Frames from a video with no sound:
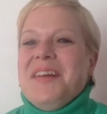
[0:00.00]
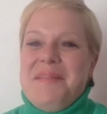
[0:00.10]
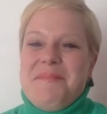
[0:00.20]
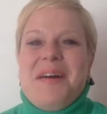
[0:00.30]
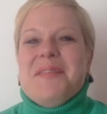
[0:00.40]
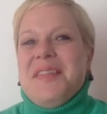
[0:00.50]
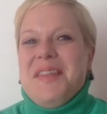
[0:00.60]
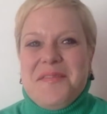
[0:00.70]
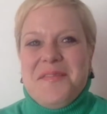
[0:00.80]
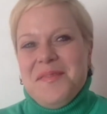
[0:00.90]
about
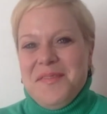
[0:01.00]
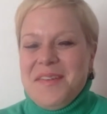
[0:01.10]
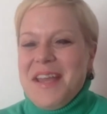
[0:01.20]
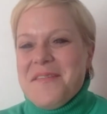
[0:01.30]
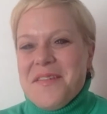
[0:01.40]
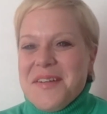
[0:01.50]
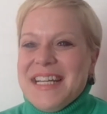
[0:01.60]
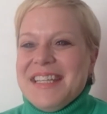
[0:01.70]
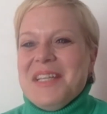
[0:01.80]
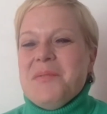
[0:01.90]
the
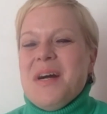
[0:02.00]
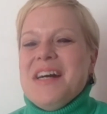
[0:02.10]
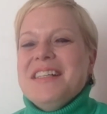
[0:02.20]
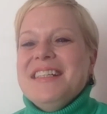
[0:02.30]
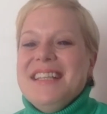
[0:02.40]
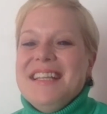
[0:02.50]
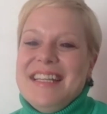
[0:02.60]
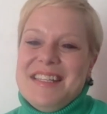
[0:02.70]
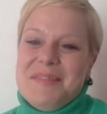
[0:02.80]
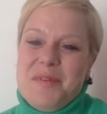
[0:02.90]
favorite one,
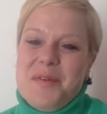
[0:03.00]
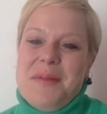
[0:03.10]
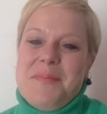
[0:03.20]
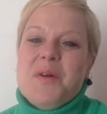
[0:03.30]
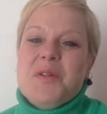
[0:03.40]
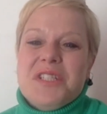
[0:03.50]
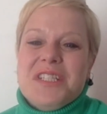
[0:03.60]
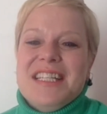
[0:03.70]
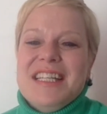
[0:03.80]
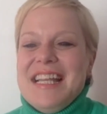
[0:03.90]
it's more
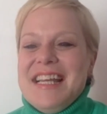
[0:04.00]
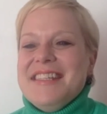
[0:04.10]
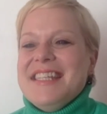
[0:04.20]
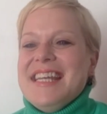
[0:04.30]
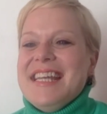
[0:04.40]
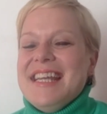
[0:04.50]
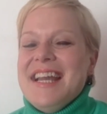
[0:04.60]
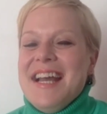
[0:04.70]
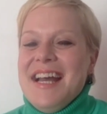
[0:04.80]
emotional, let's say.